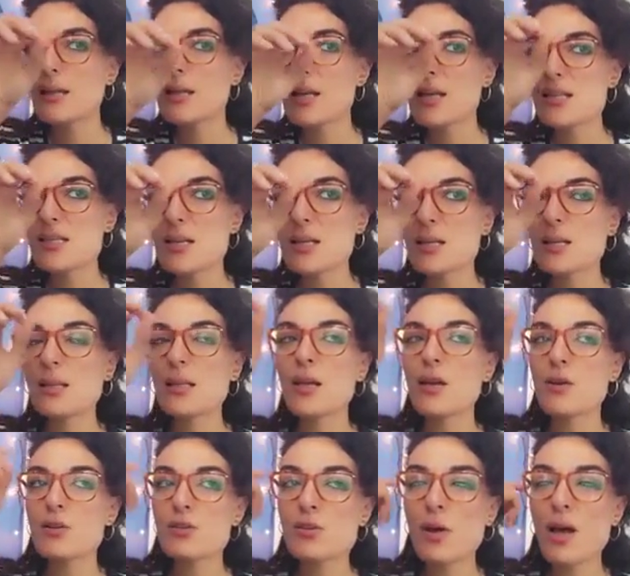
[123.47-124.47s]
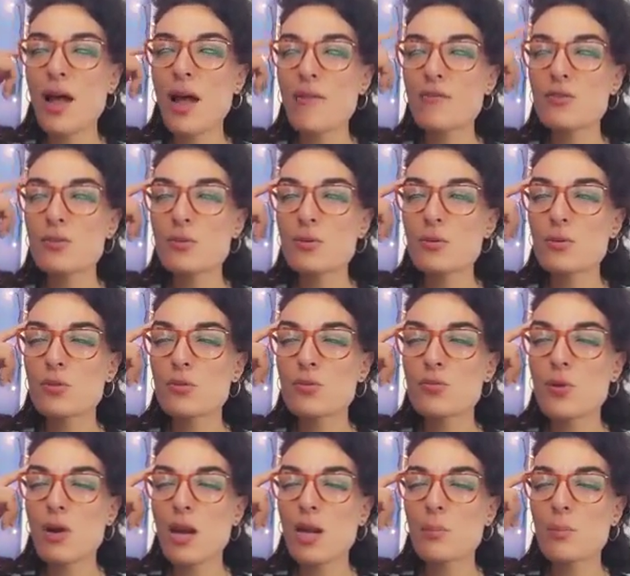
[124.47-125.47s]
that is unclear, so I have to, to
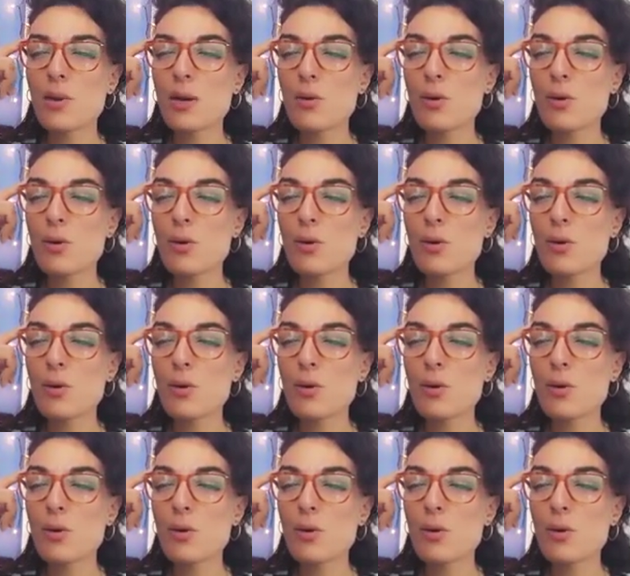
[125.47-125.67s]
train.